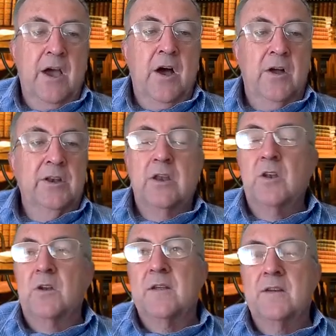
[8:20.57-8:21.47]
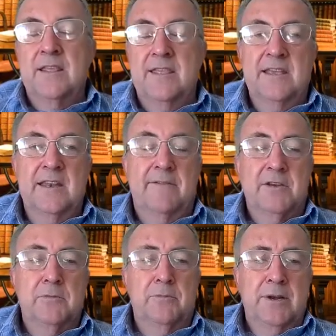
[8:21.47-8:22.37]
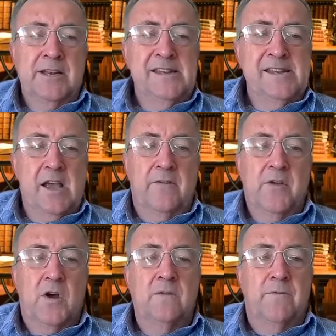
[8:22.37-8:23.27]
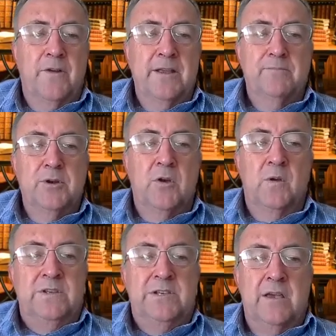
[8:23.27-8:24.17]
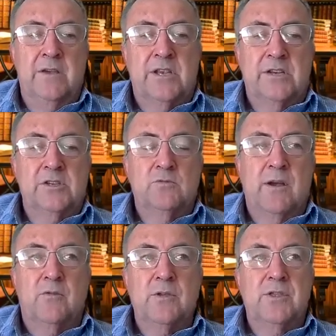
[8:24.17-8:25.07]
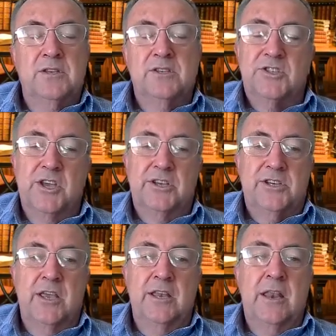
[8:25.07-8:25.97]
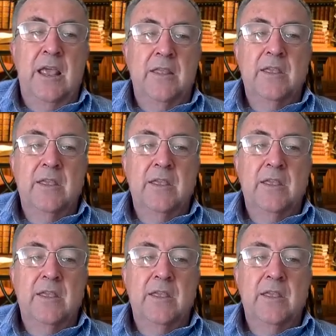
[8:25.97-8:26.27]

on not only the inevitability of conflict, but also, such as 1 Corinthians 13,